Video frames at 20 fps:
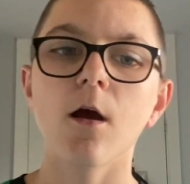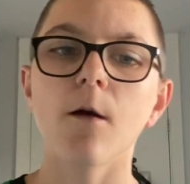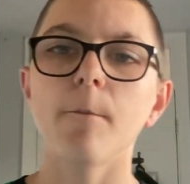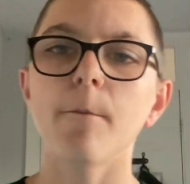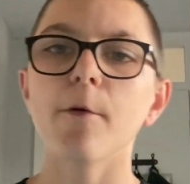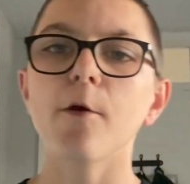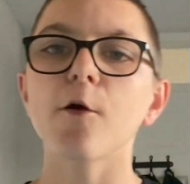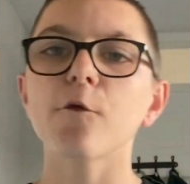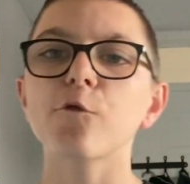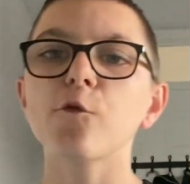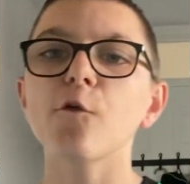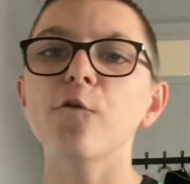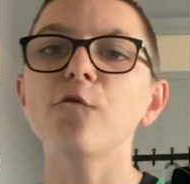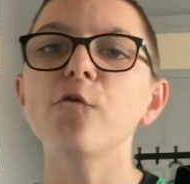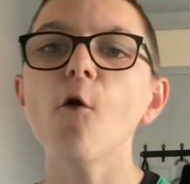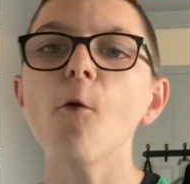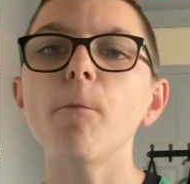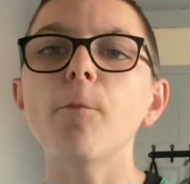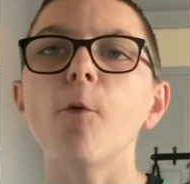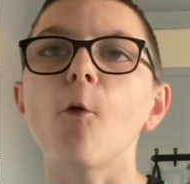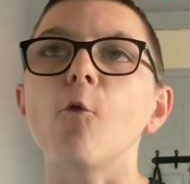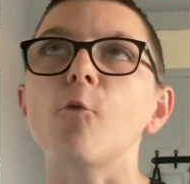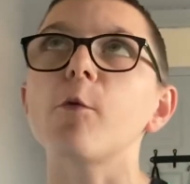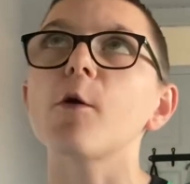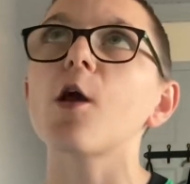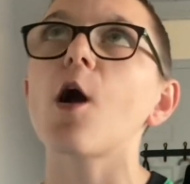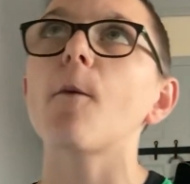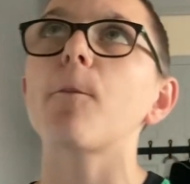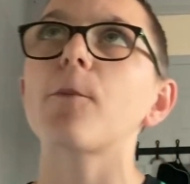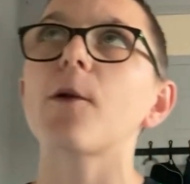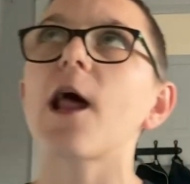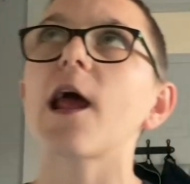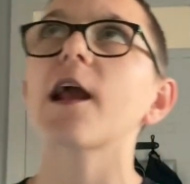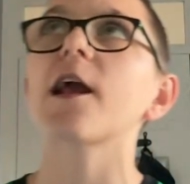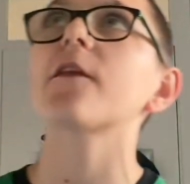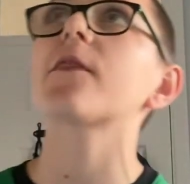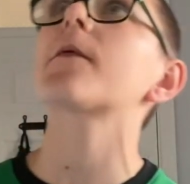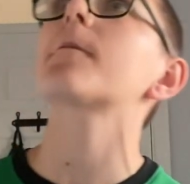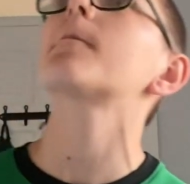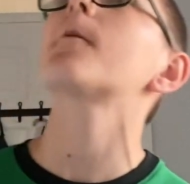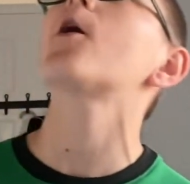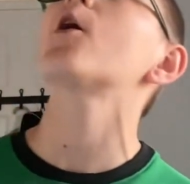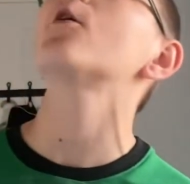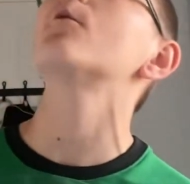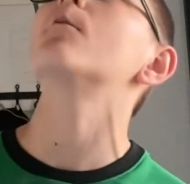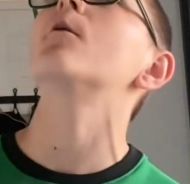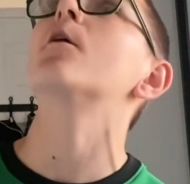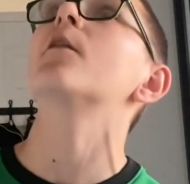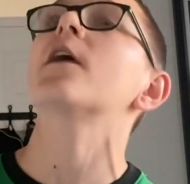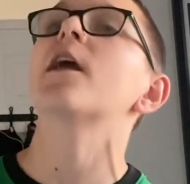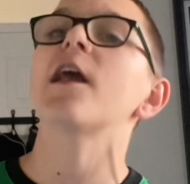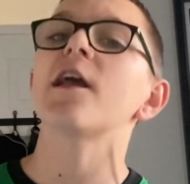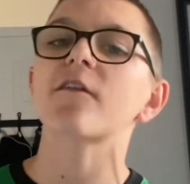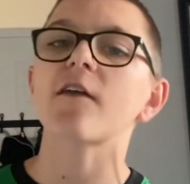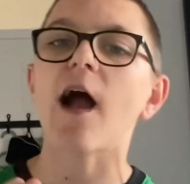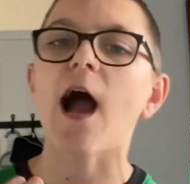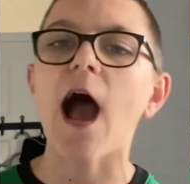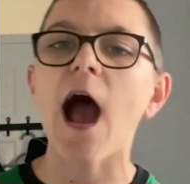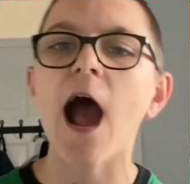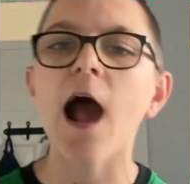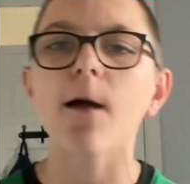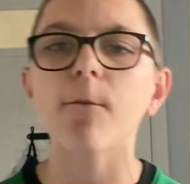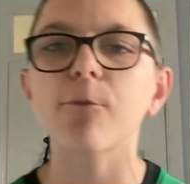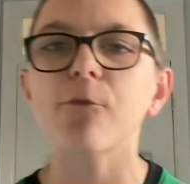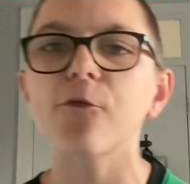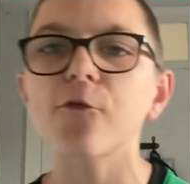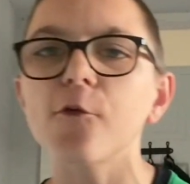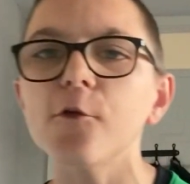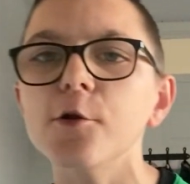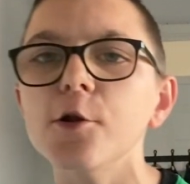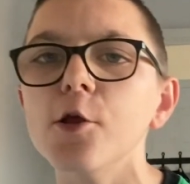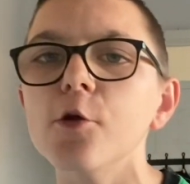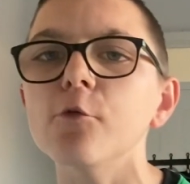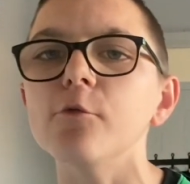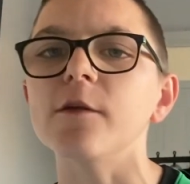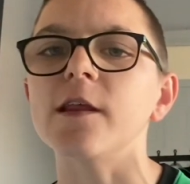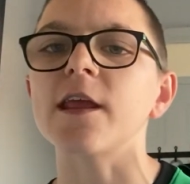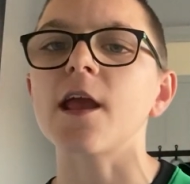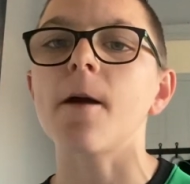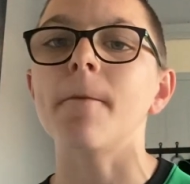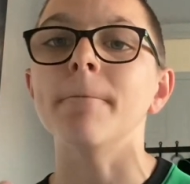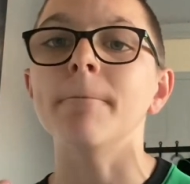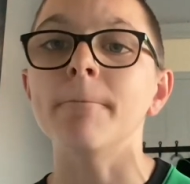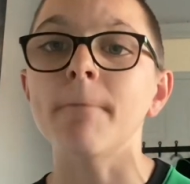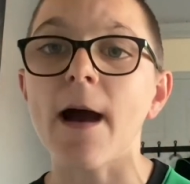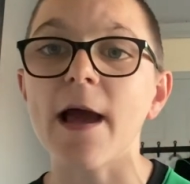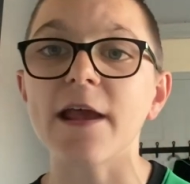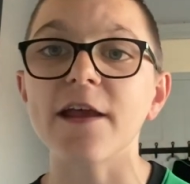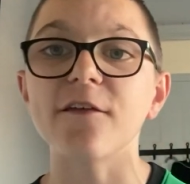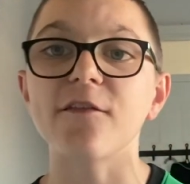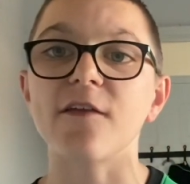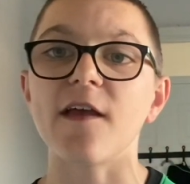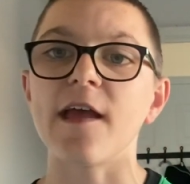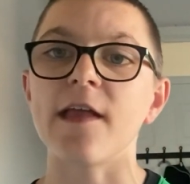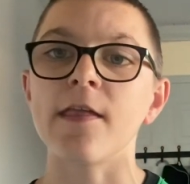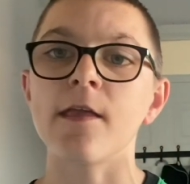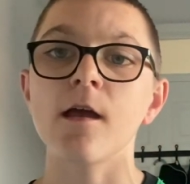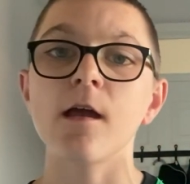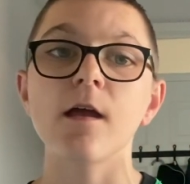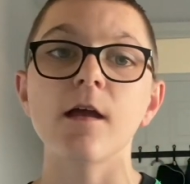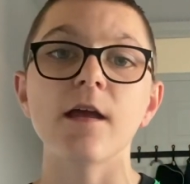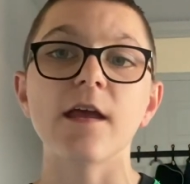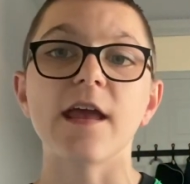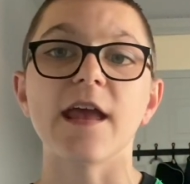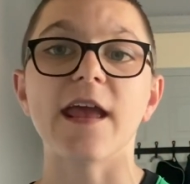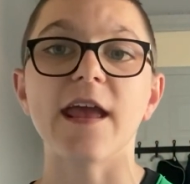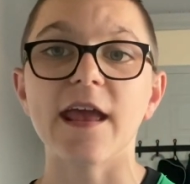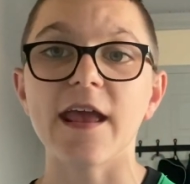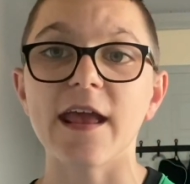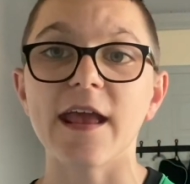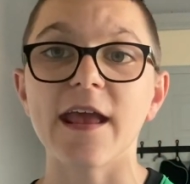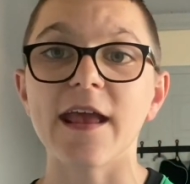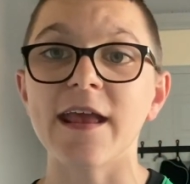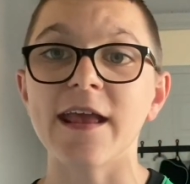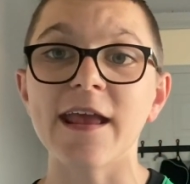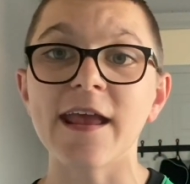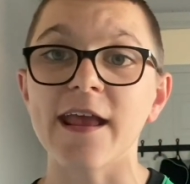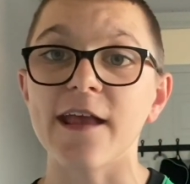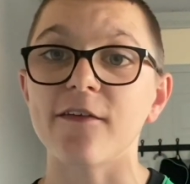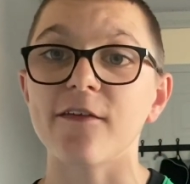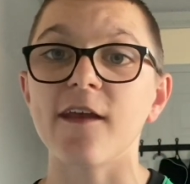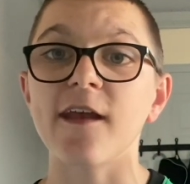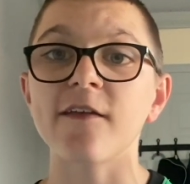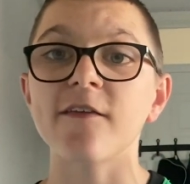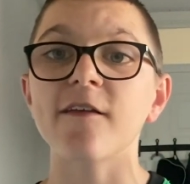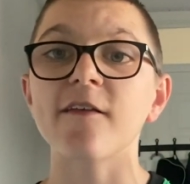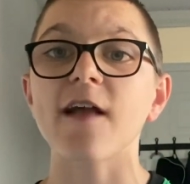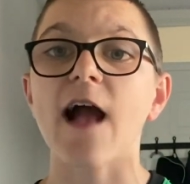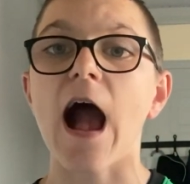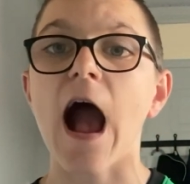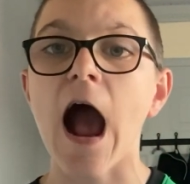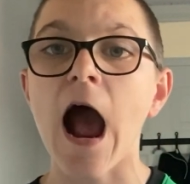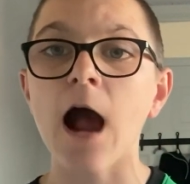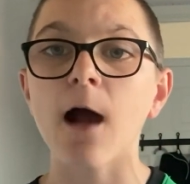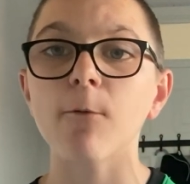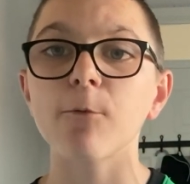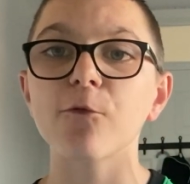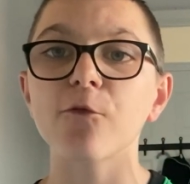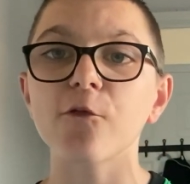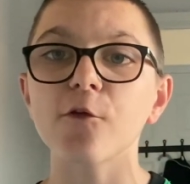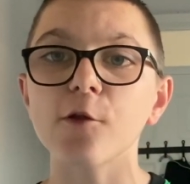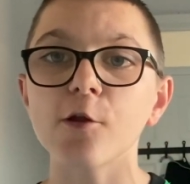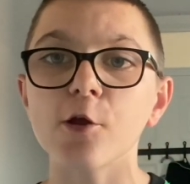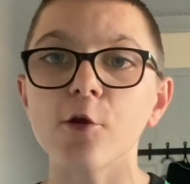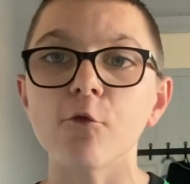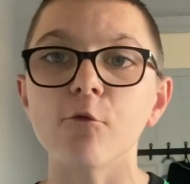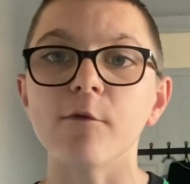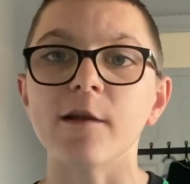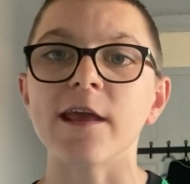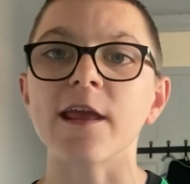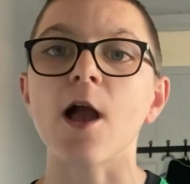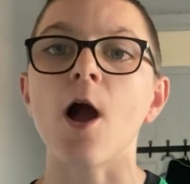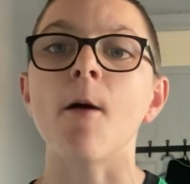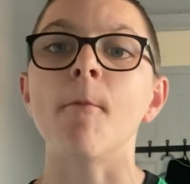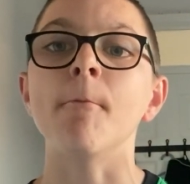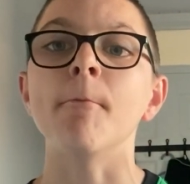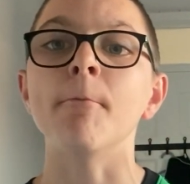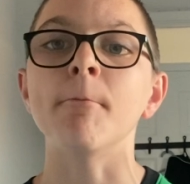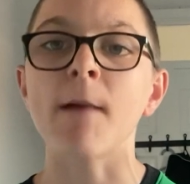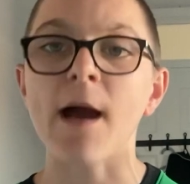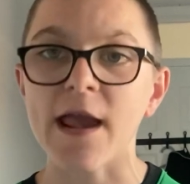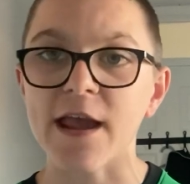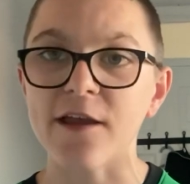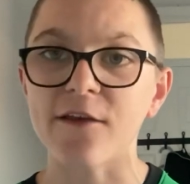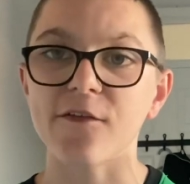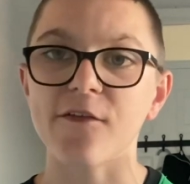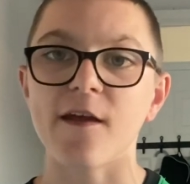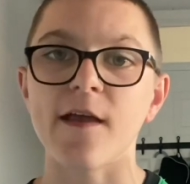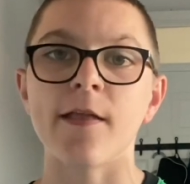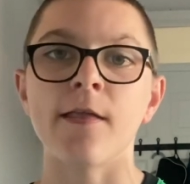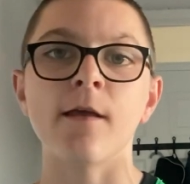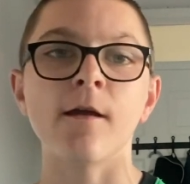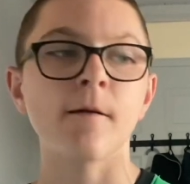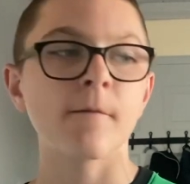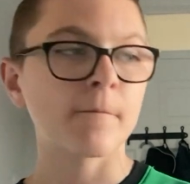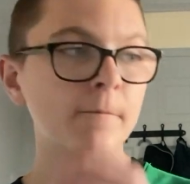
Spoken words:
Because the football we are playing at the moment is absolutely amazing. It is. It is absolutely amazing.